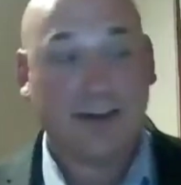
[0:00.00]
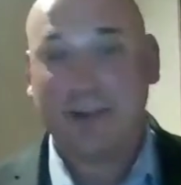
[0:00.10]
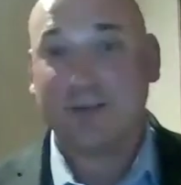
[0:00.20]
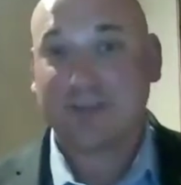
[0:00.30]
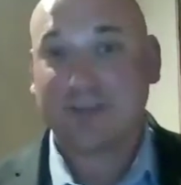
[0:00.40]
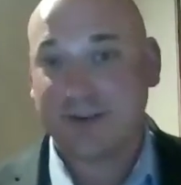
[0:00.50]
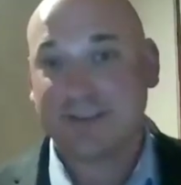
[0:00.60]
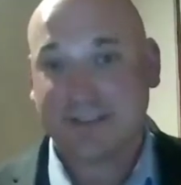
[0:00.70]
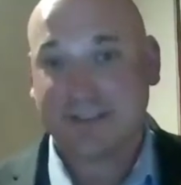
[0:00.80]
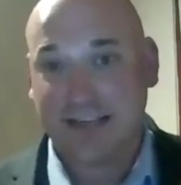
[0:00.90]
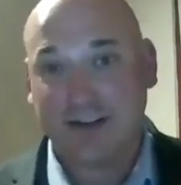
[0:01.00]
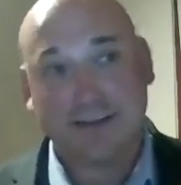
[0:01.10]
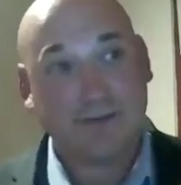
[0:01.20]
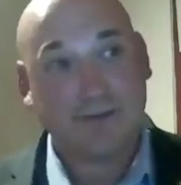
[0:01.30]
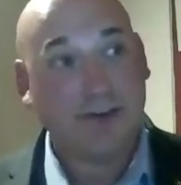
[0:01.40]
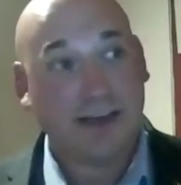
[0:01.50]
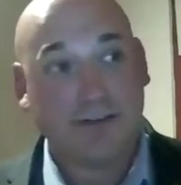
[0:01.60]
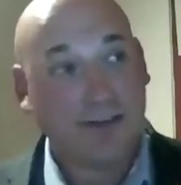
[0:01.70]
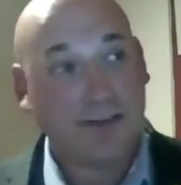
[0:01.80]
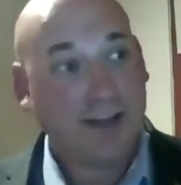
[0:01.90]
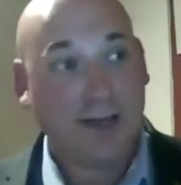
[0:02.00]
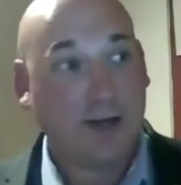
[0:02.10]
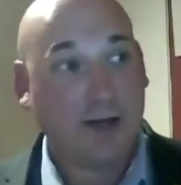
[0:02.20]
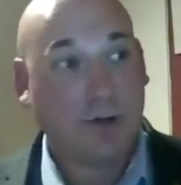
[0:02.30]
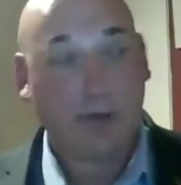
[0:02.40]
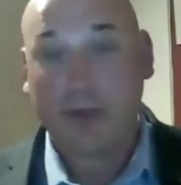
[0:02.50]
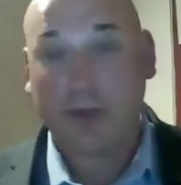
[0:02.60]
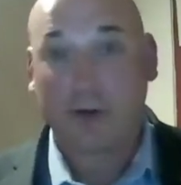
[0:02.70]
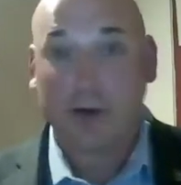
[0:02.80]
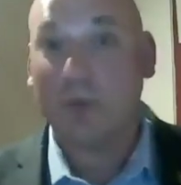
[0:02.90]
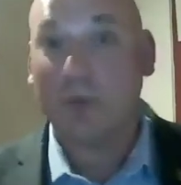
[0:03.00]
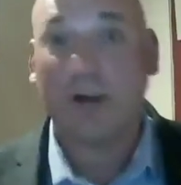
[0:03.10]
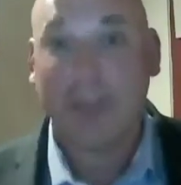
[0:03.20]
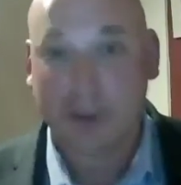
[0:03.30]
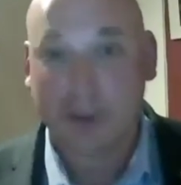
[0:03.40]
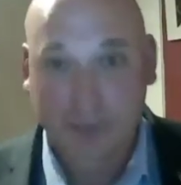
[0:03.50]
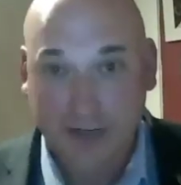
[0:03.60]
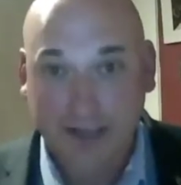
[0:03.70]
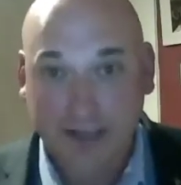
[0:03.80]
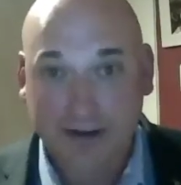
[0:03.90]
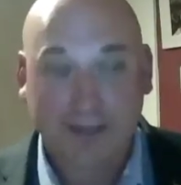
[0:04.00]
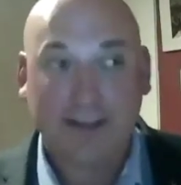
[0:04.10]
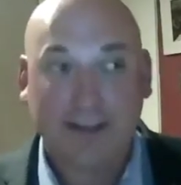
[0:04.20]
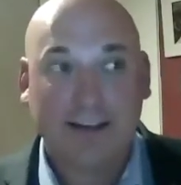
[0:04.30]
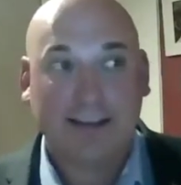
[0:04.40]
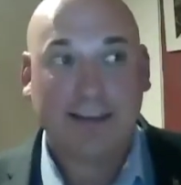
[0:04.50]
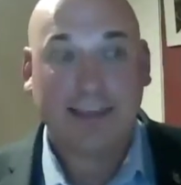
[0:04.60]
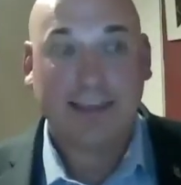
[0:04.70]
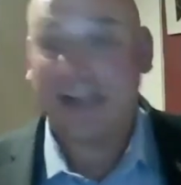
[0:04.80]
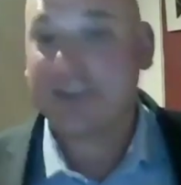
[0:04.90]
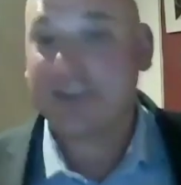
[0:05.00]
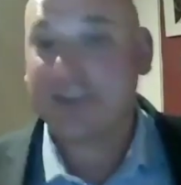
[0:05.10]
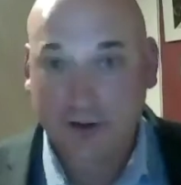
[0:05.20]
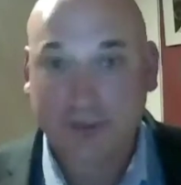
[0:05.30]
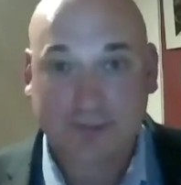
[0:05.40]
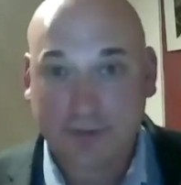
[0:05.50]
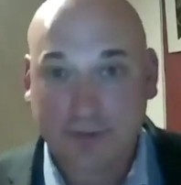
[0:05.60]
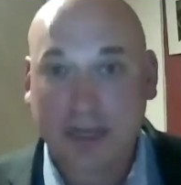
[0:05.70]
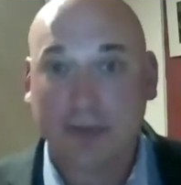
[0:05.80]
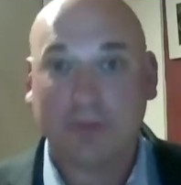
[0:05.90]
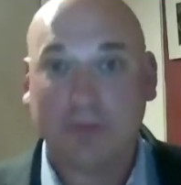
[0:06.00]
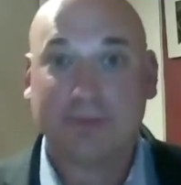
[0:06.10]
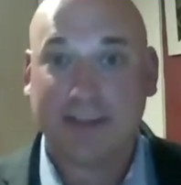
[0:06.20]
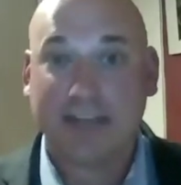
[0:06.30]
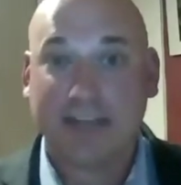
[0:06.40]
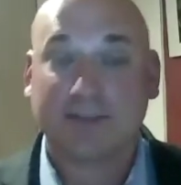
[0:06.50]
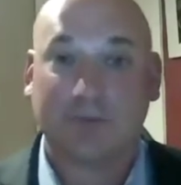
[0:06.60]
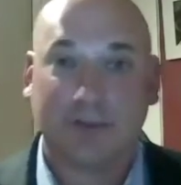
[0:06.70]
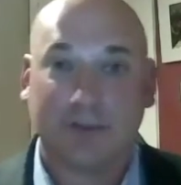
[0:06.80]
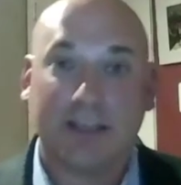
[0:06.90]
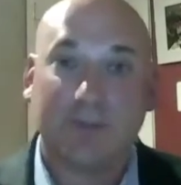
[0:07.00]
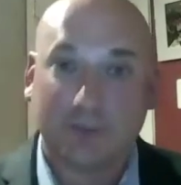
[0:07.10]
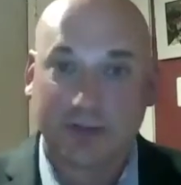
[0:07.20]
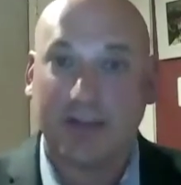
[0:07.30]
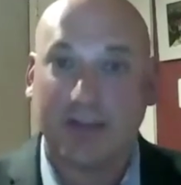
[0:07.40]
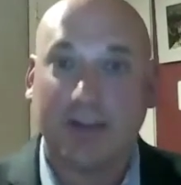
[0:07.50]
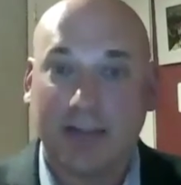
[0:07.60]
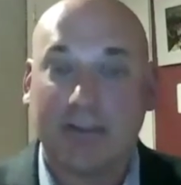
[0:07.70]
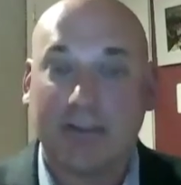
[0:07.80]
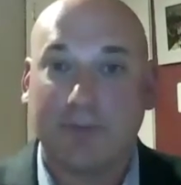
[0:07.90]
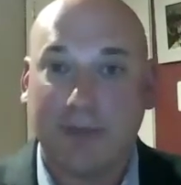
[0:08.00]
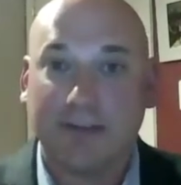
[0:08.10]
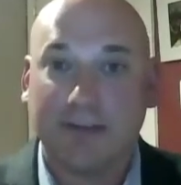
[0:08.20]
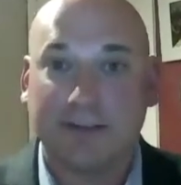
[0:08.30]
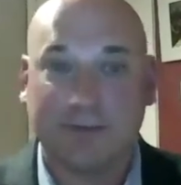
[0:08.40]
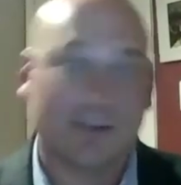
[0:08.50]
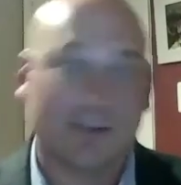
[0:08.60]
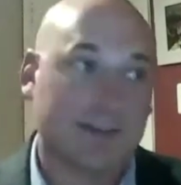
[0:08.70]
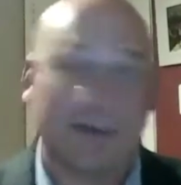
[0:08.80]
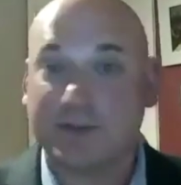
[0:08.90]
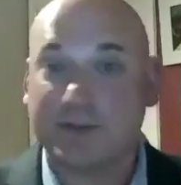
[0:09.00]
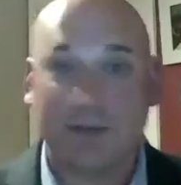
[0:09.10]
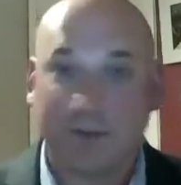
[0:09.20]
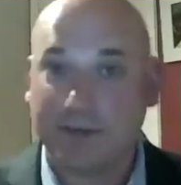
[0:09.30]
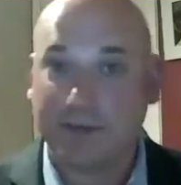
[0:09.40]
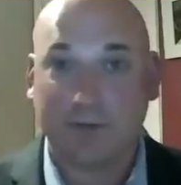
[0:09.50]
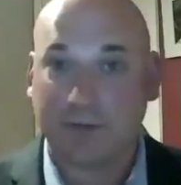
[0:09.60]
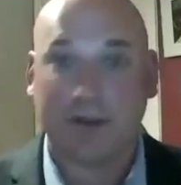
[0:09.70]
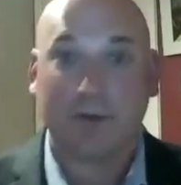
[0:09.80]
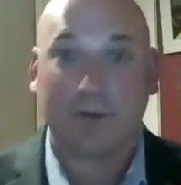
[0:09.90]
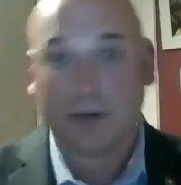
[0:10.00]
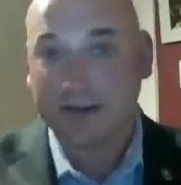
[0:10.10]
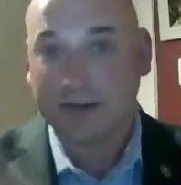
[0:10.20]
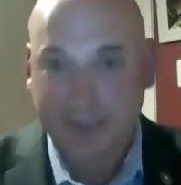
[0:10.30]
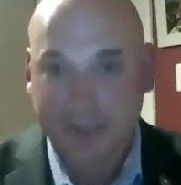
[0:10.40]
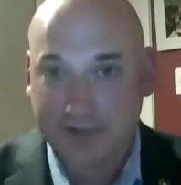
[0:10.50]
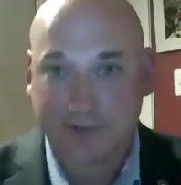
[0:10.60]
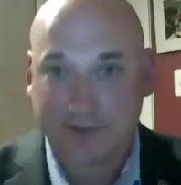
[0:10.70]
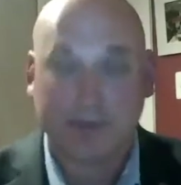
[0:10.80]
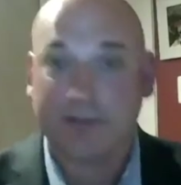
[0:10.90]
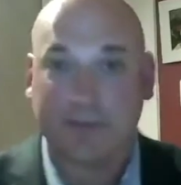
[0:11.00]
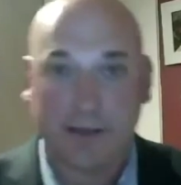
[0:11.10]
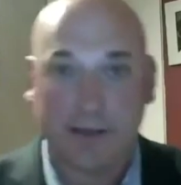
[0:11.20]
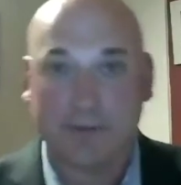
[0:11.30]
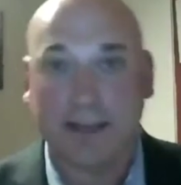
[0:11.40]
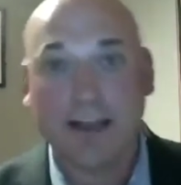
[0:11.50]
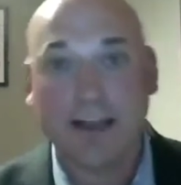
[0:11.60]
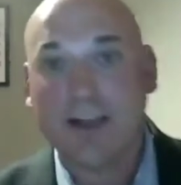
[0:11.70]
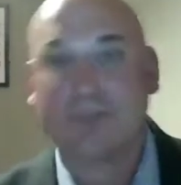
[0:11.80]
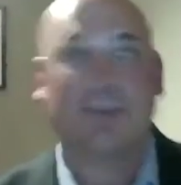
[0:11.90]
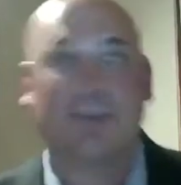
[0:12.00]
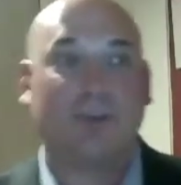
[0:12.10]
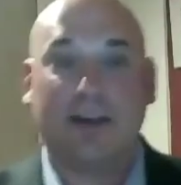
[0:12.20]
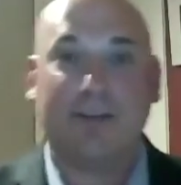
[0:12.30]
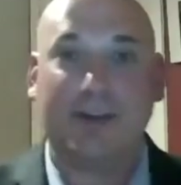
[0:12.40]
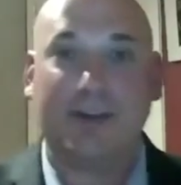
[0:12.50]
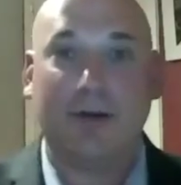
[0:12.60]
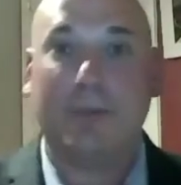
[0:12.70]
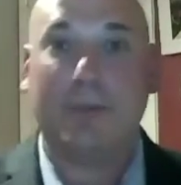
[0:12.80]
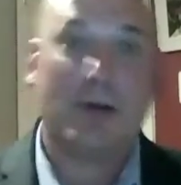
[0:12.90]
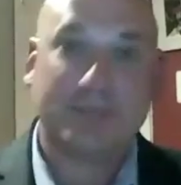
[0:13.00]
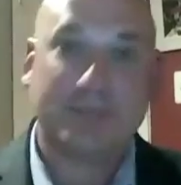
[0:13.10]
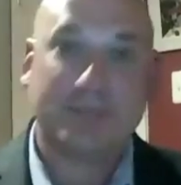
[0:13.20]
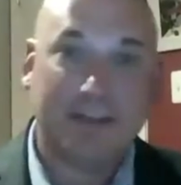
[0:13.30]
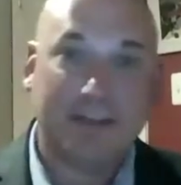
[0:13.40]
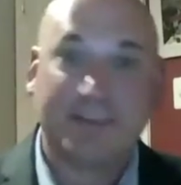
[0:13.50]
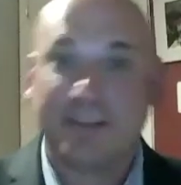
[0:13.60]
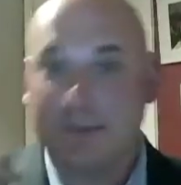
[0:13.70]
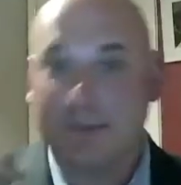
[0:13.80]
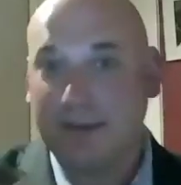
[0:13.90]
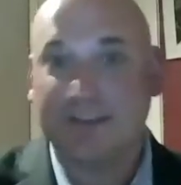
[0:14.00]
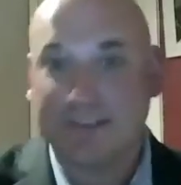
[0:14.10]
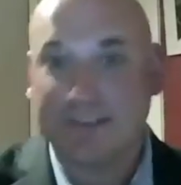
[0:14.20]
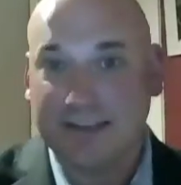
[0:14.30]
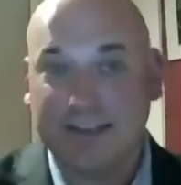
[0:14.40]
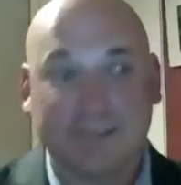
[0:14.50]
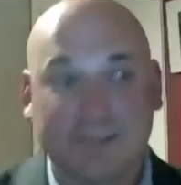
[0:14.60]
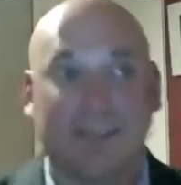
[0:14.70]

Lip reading: those 36 counties, if you have 31 that are red, that's going to cause some problems, and that's going to really infiltrate a lot of opinions, because I know some of those people probably work in the cities or whatever it may be. So then you have opposing opinions coming in the cities